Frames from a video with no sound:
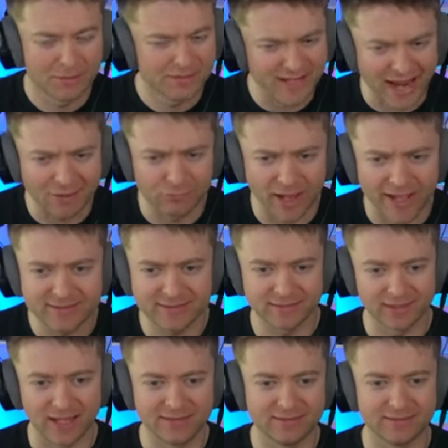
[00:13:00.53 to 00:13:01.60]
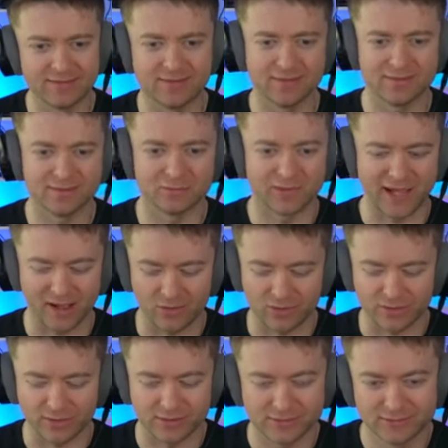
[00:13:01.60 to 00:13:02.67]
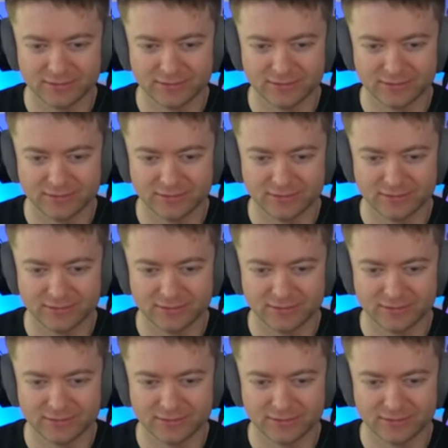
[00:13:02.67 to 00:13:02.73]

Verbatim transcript: direct London system counter.